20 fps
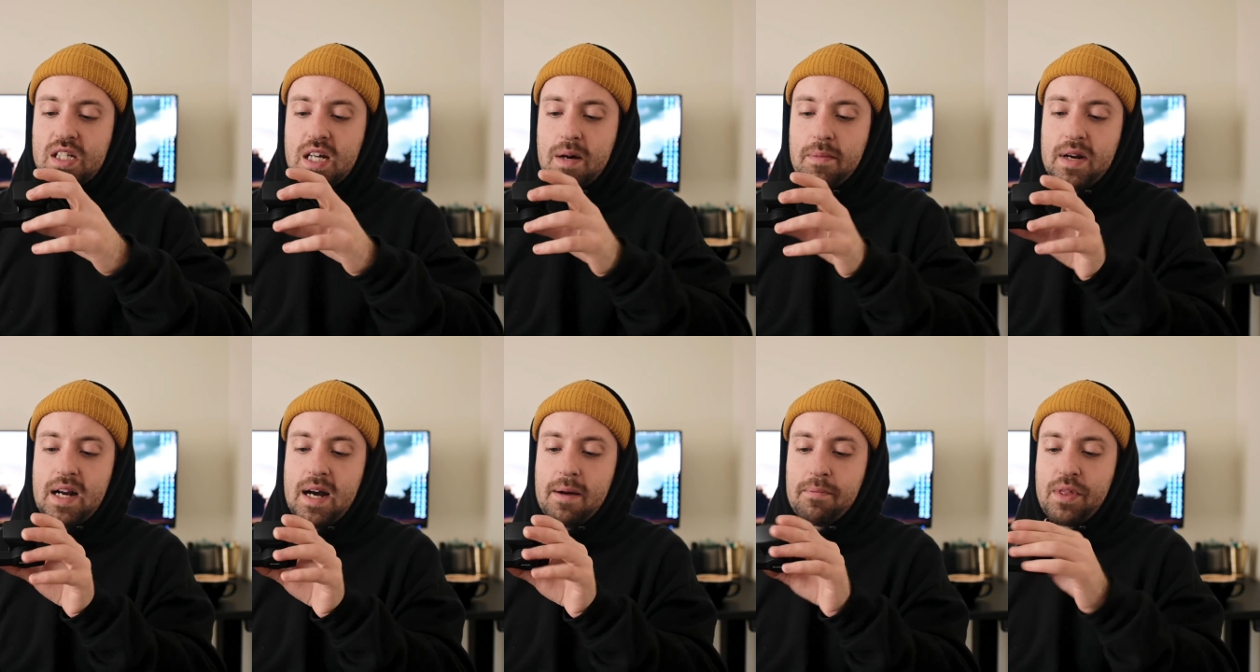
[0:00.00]

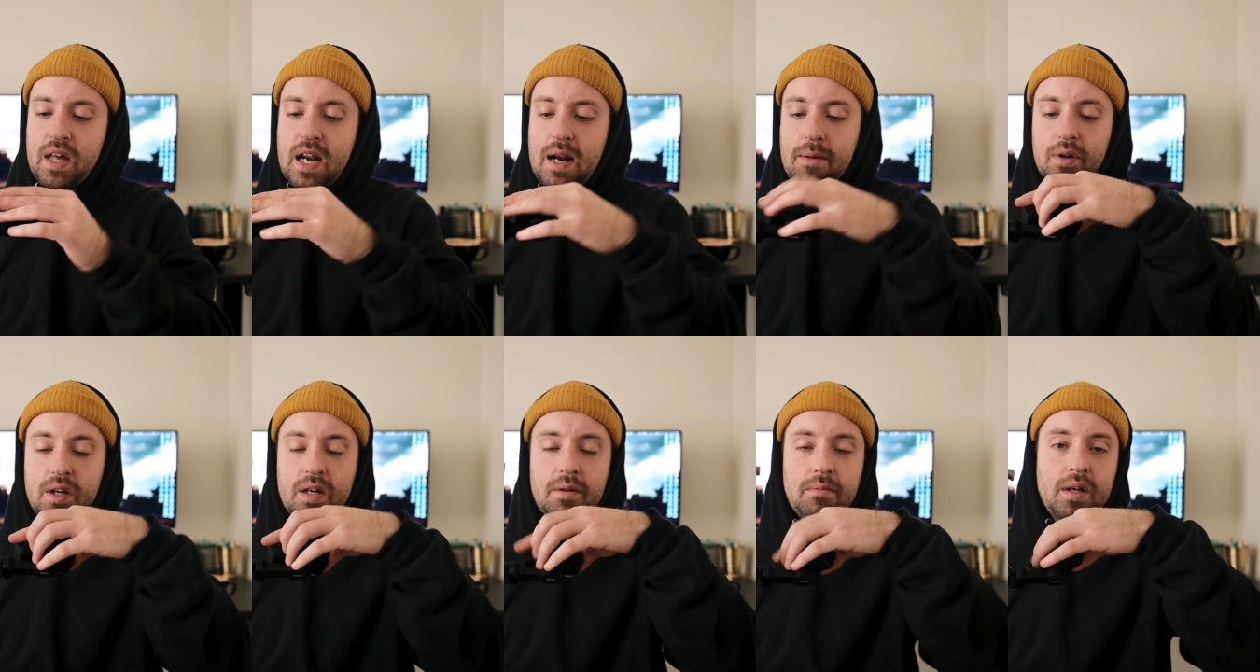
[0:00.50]
coming up that
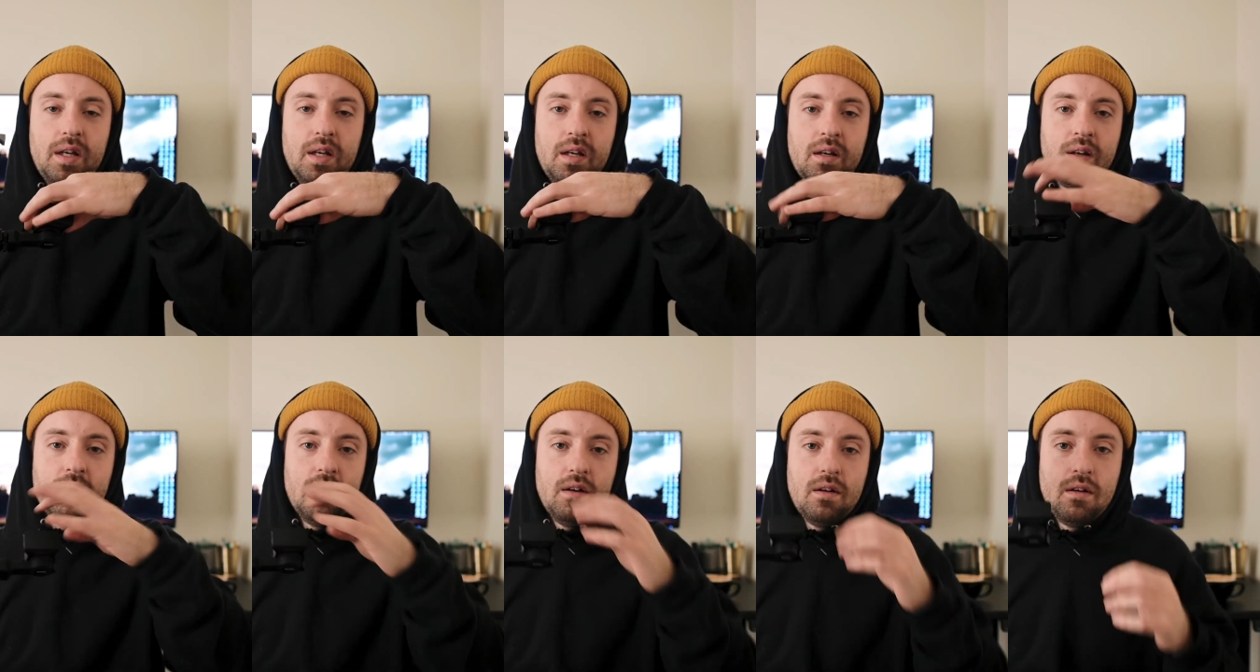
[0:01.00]
I'm gonna be
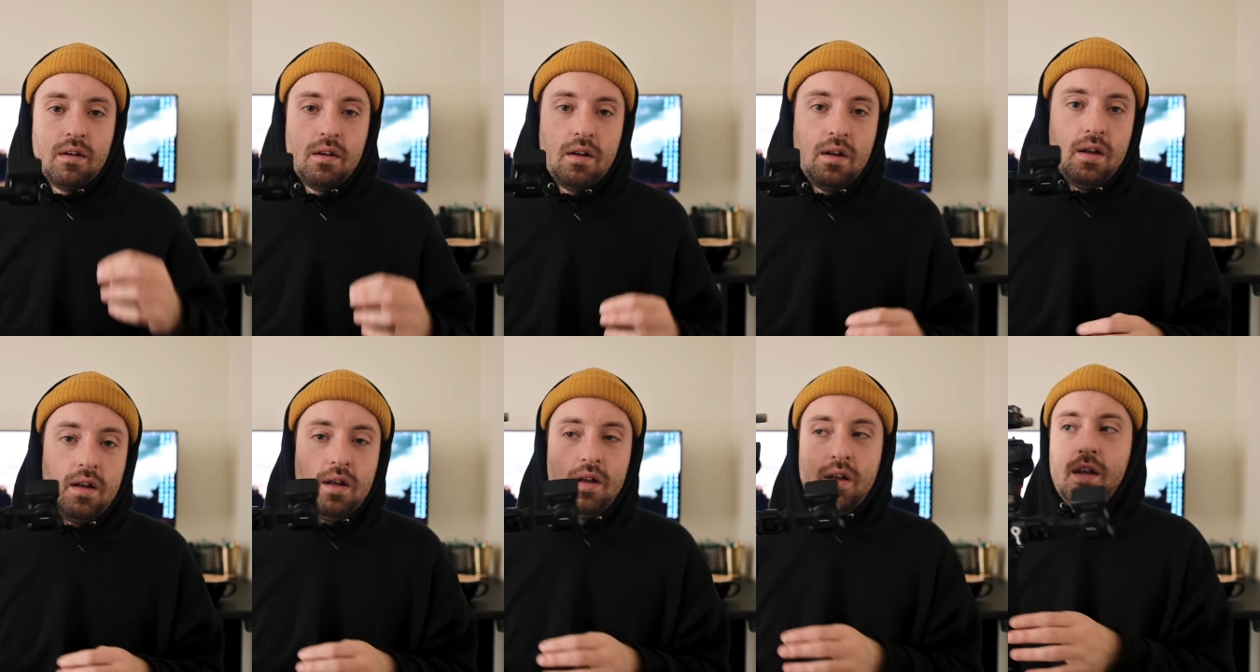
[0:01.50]

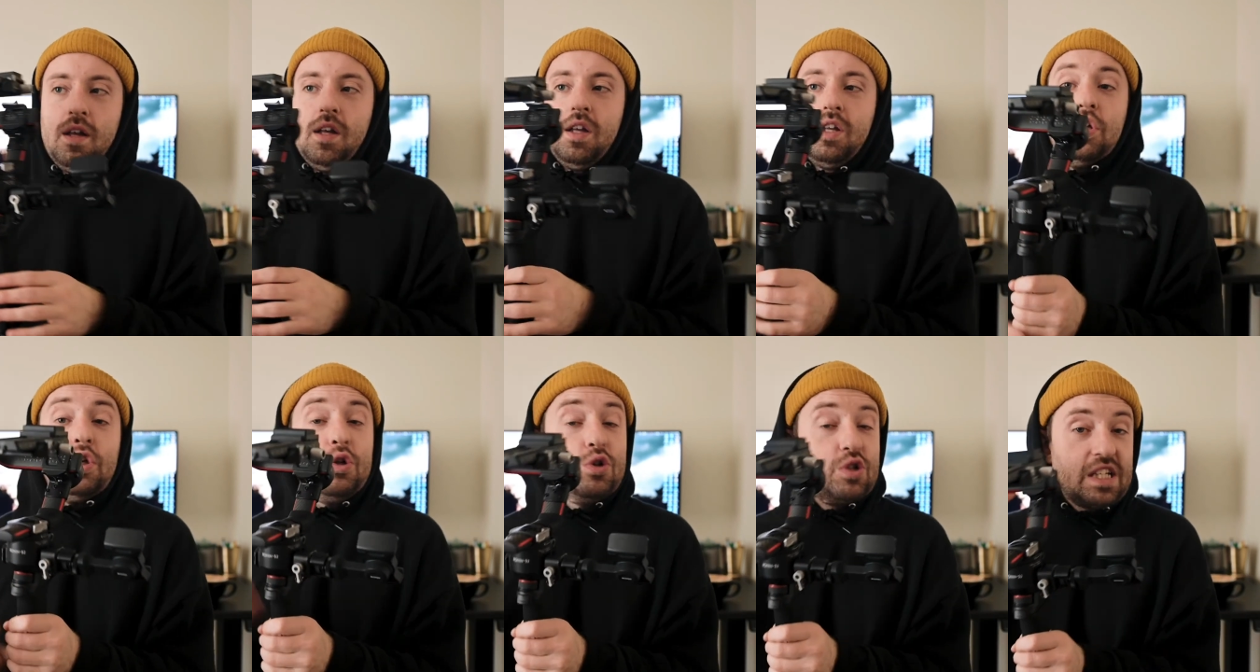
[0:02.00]

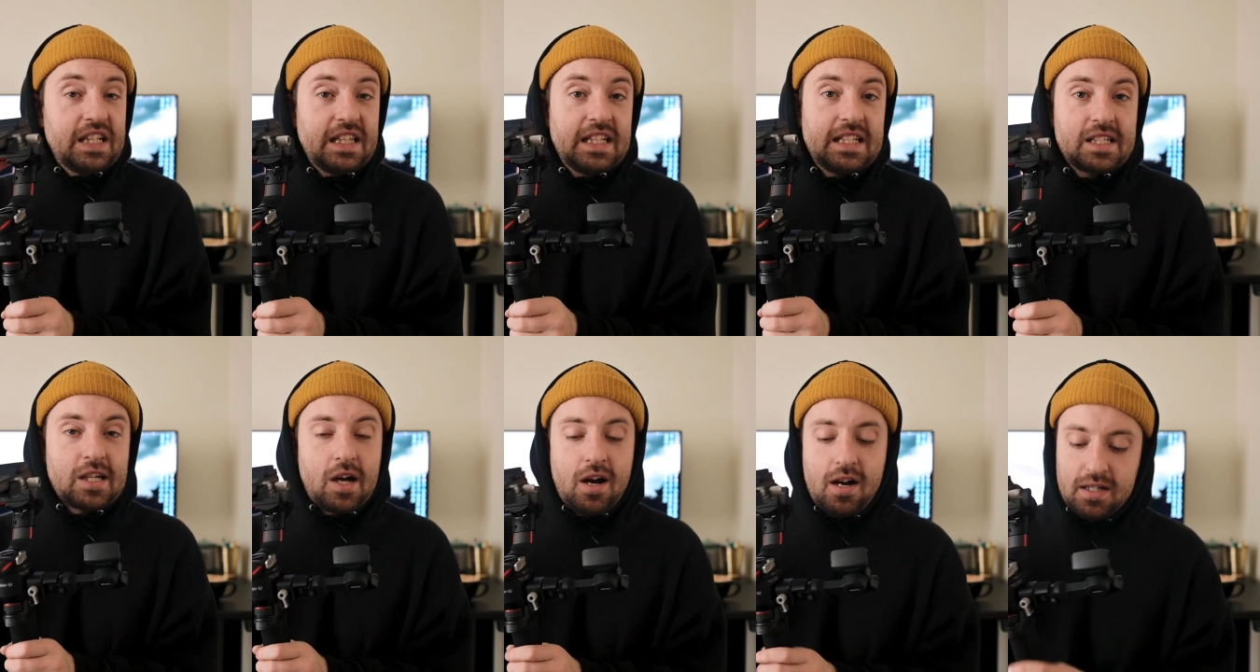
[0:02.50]
using
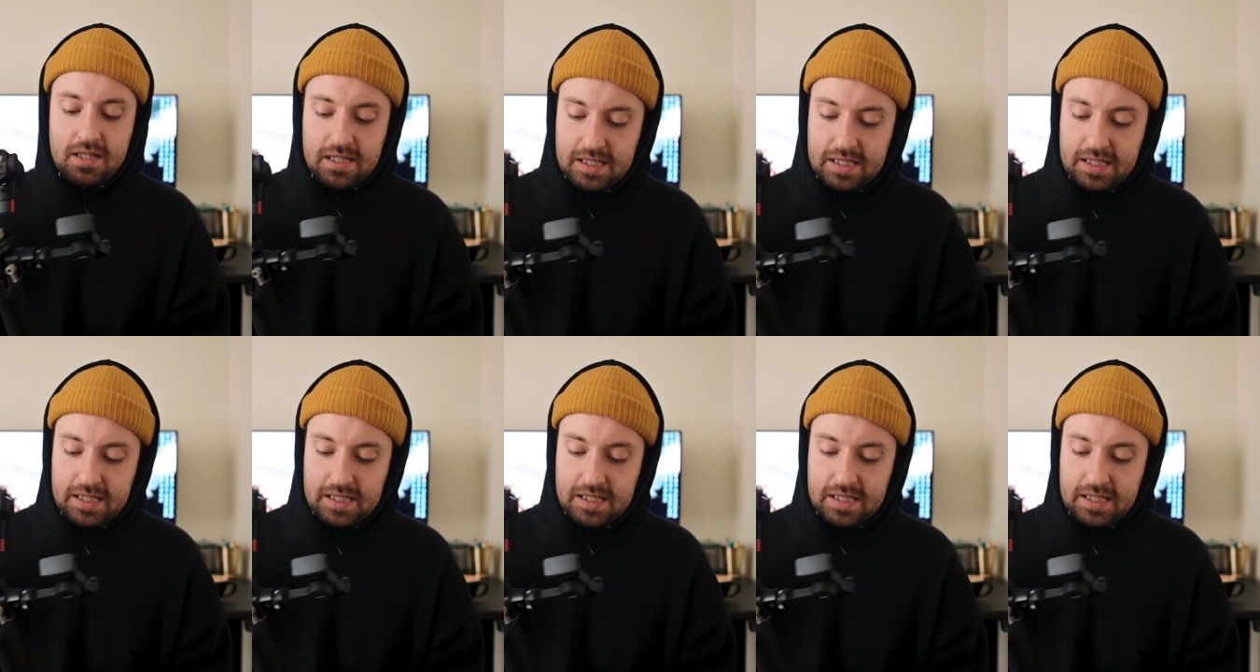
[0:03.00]
this on.